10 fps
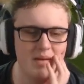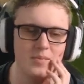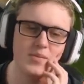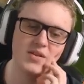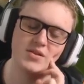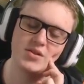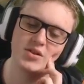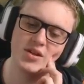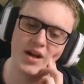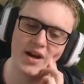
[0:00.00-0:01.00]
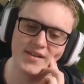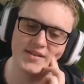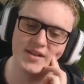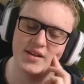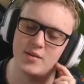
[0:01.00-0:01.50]
There's two good characters
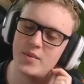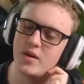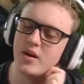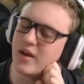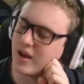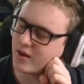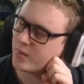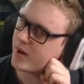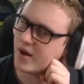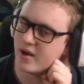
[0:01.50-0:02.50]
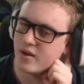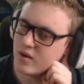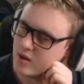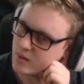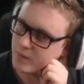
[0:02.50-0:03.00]
here that'd be okay to buy.
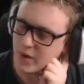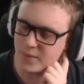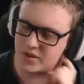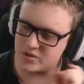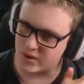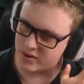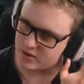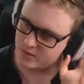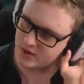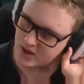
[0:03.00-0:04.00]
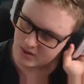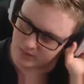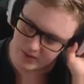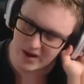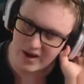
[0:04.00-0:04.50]
Poppy's one of them that I can
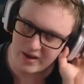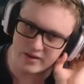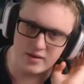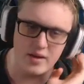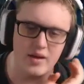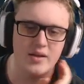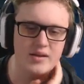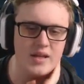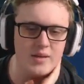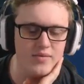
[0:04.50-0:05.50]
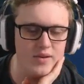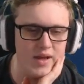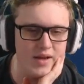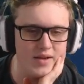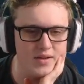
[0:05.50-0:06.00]
buy and keep for
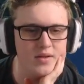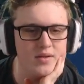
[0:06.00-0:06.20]
later.